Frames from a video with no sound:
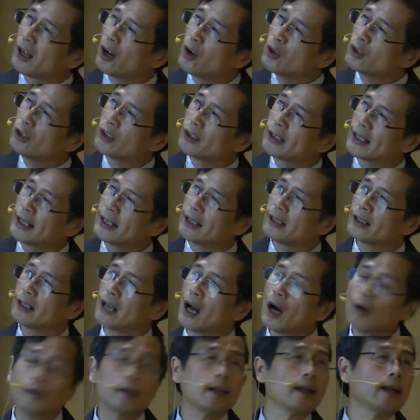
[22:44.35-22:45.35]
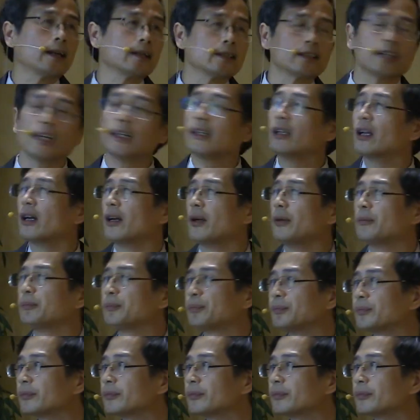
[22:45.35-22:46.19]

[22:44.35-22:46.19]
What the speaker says: also the outlet channel.